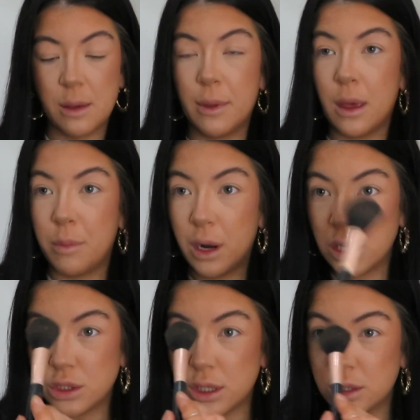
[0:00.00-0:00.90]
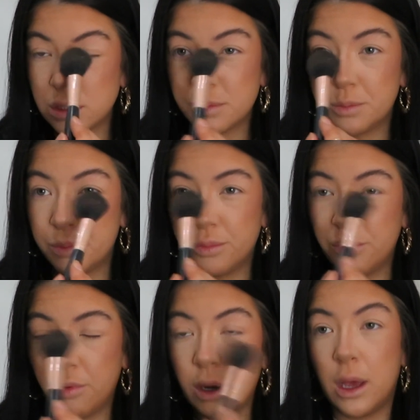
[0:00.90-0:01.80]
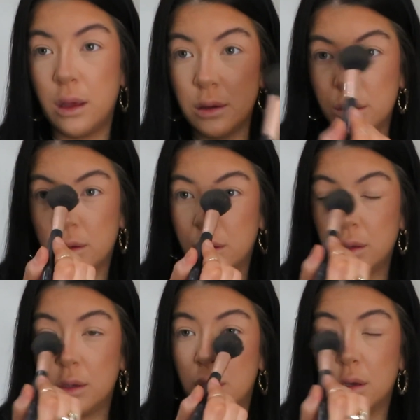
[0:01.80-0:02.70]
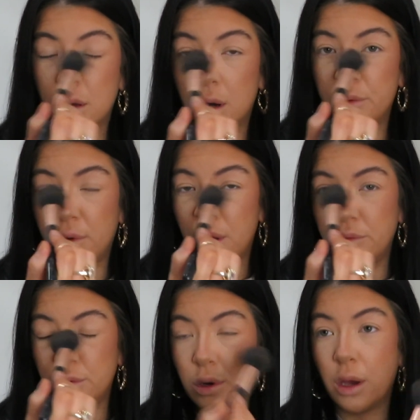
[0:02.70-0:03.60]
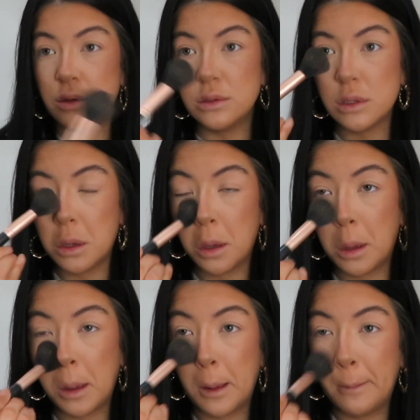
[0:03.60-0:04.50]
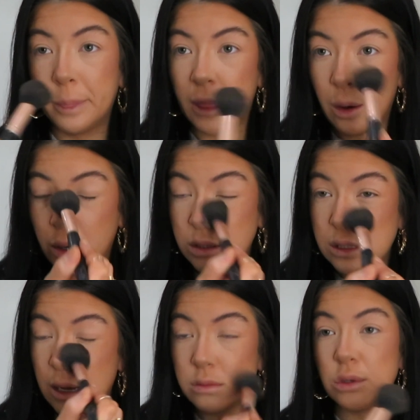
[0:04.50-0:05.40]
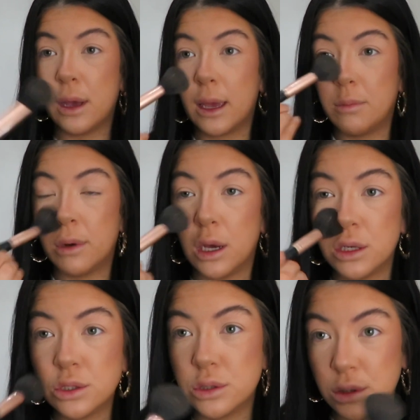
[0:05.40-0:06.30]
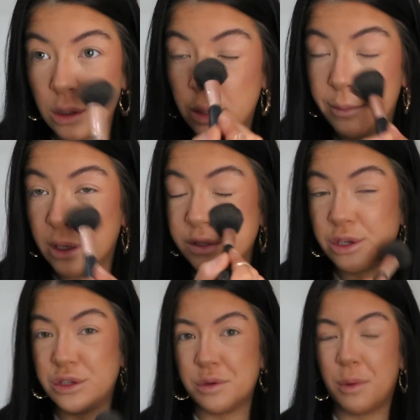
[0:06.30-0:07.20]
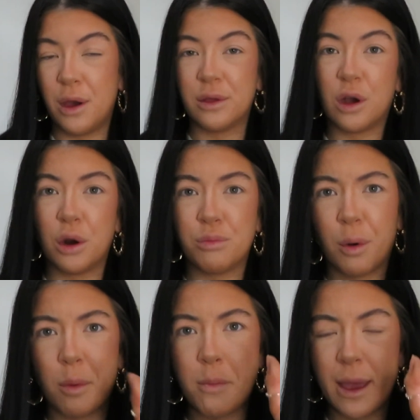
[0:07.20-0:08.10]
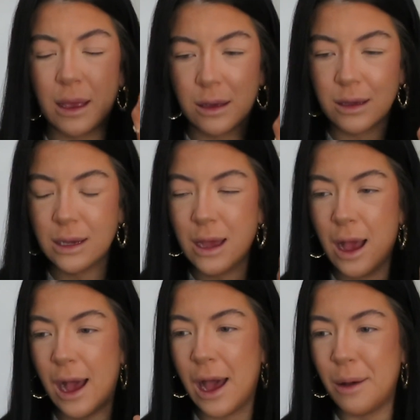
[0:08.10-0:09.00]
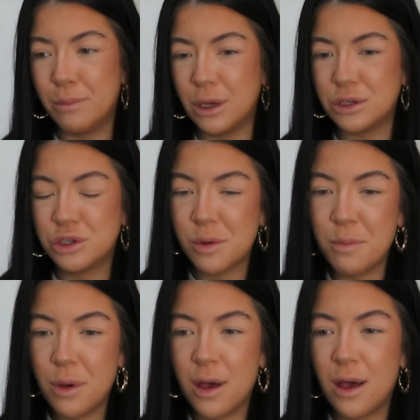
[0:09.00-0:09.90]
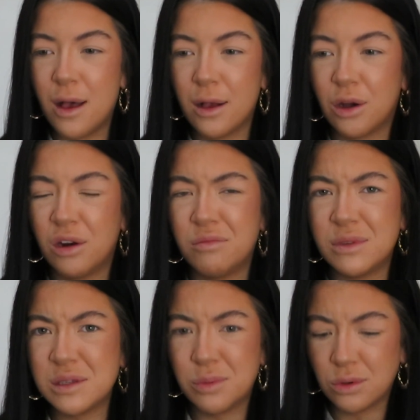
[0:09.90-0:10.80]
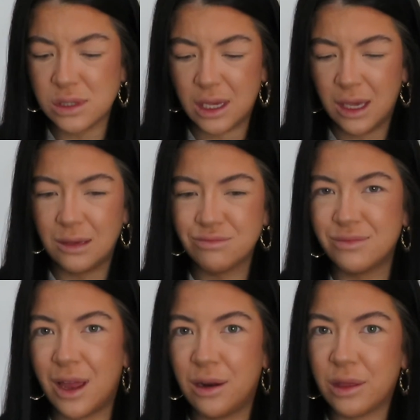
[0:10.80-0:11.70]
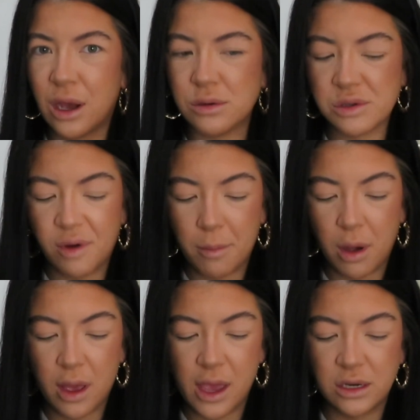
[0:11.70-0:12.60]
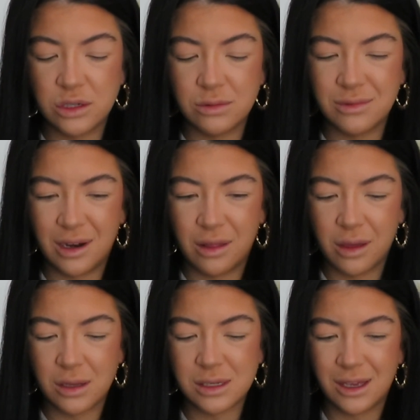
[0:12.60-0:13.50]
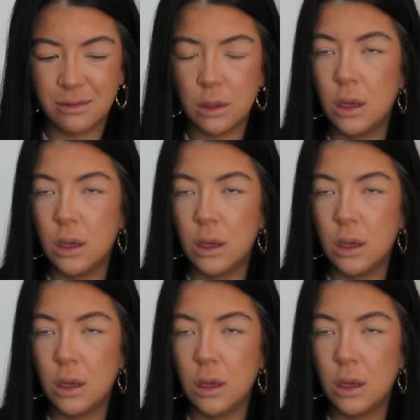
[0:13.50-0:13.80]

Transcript: get a bit of that blush and just run it kind of over your nose. Now I used to absolutely hate blush because I used to buy the kind of proper pink blush. Do you remember kind of Miss Sporty? Any of the girls that were around my age, nearly 30,